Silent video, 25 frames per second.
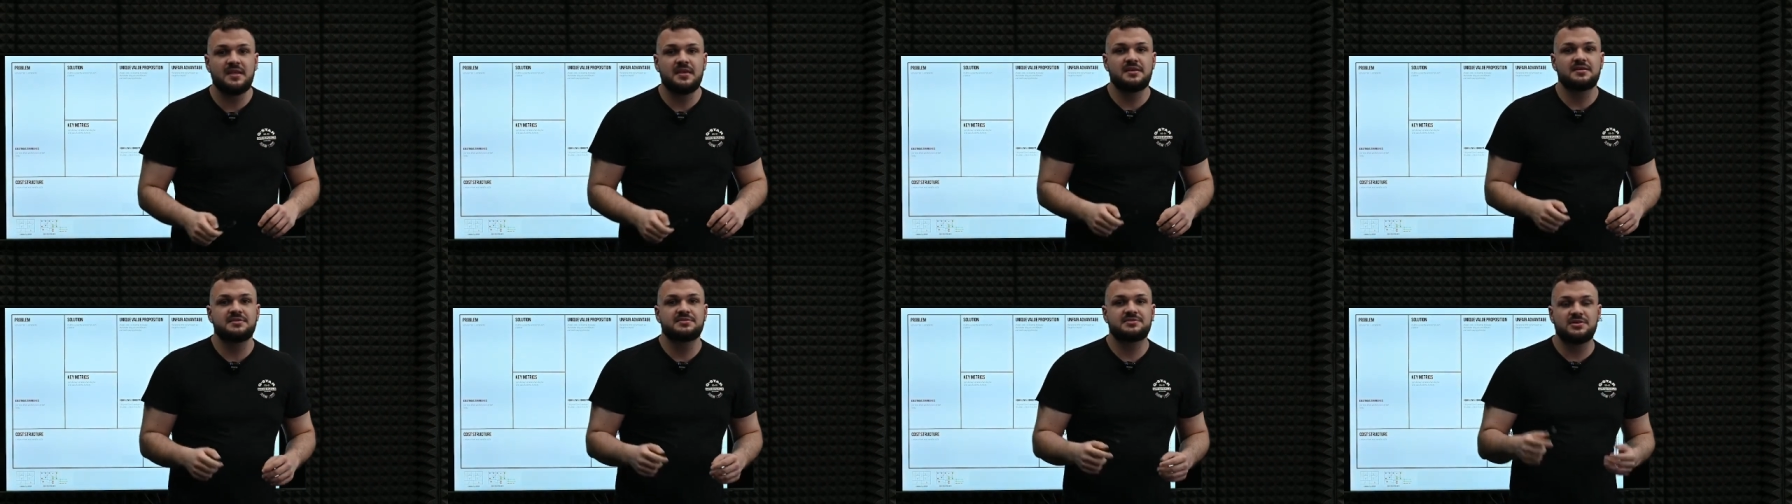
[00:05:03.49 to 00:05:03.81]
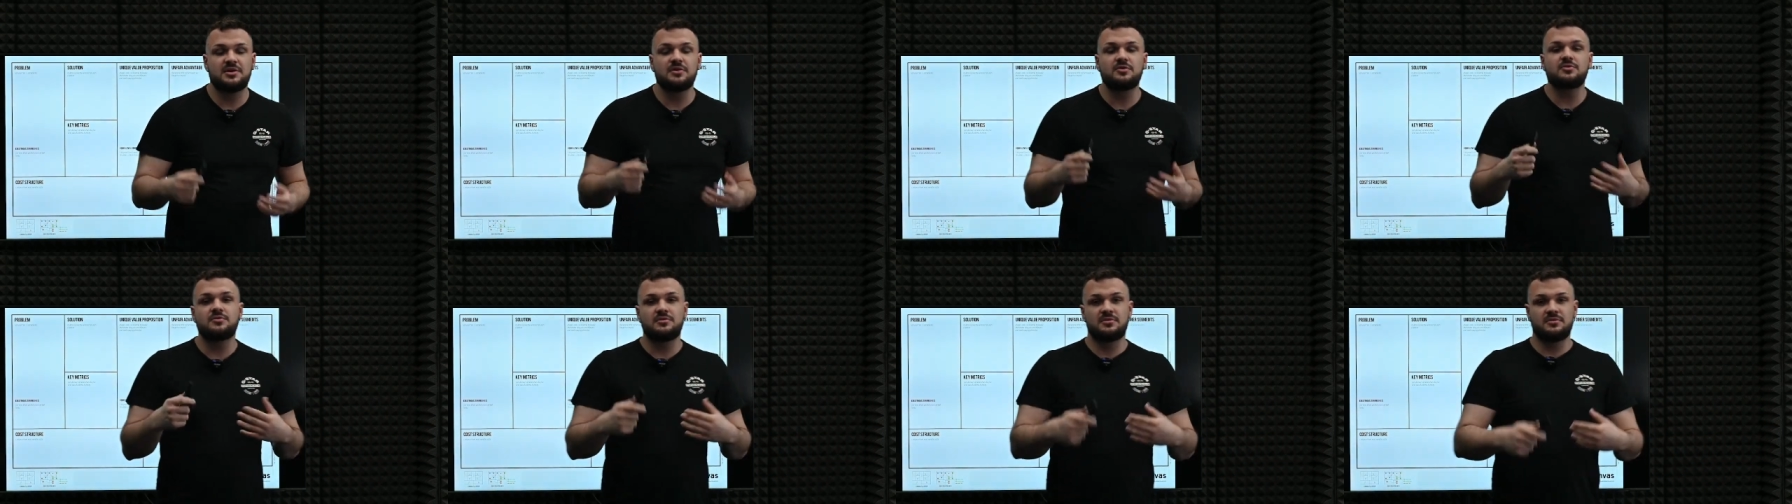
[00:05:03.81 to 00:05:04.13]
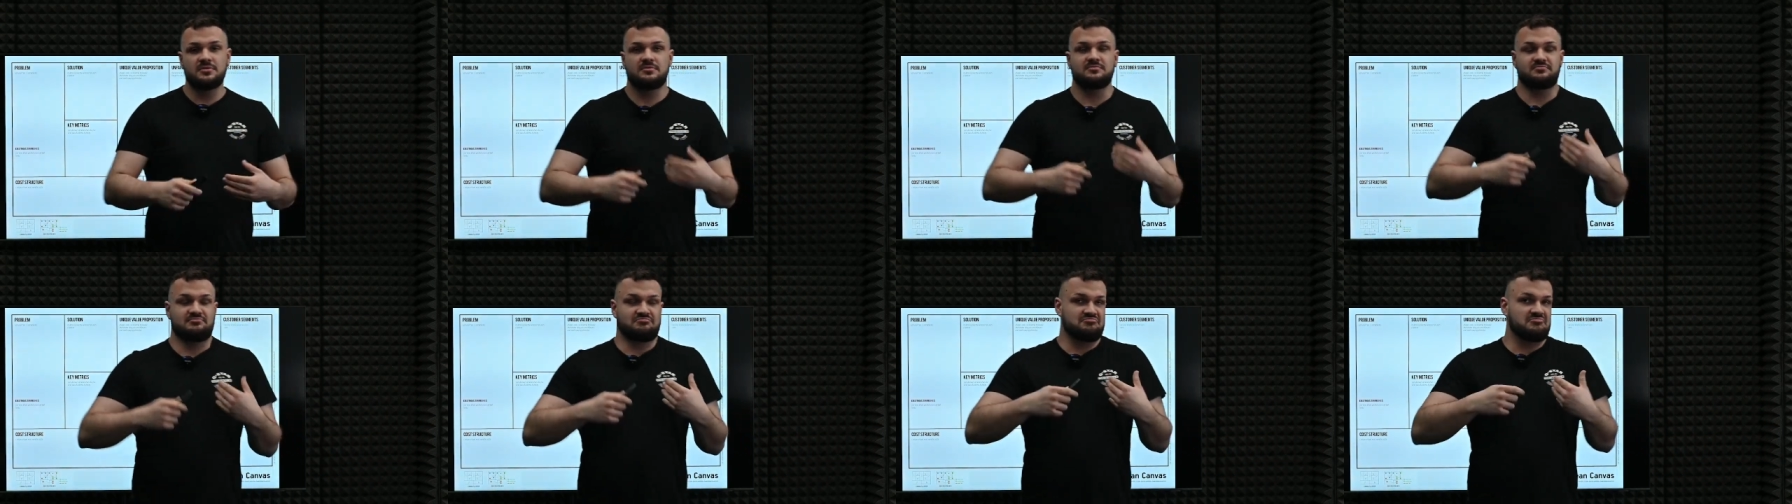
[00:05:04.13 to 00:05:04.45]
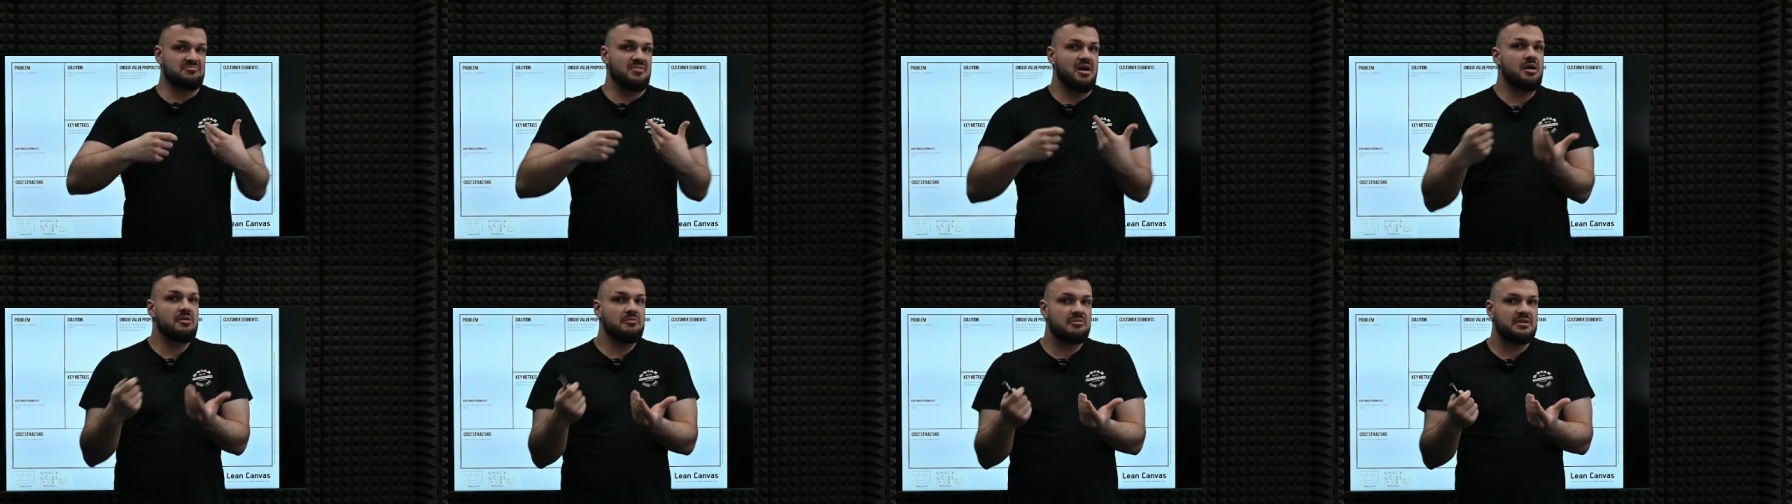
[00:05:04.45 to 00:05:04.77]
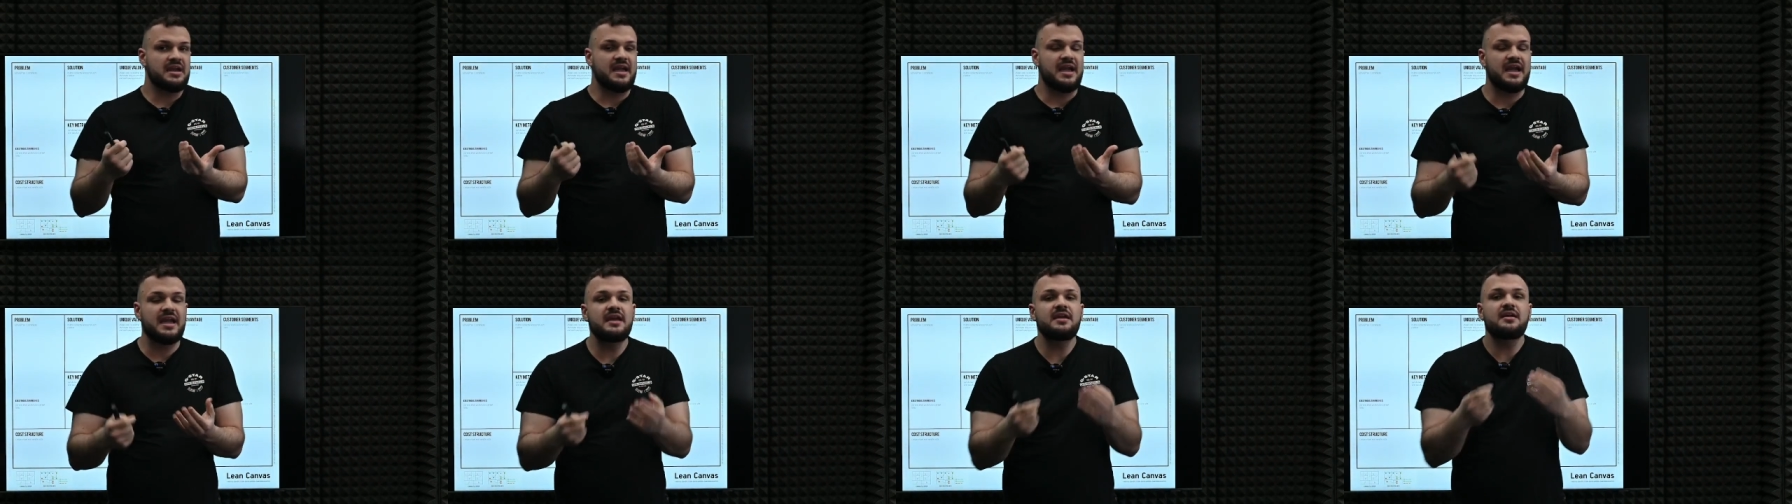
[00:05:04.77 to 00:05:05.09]
So,
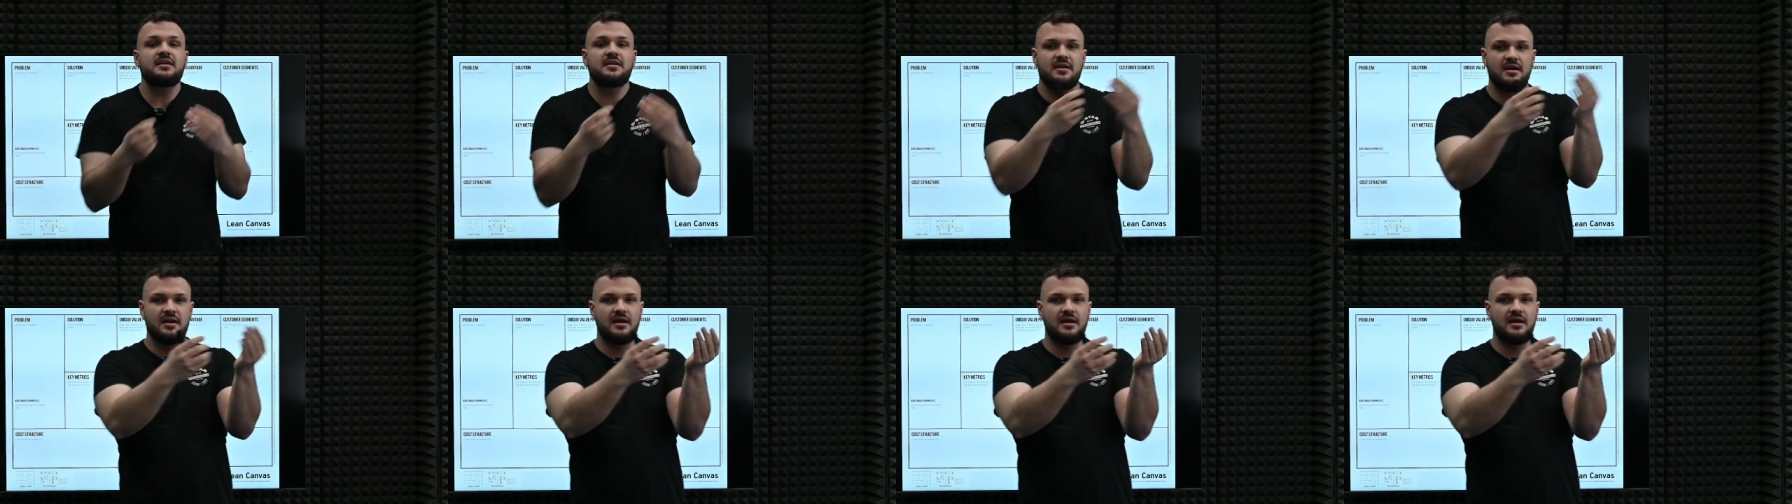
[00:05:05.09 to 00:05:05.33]
okay,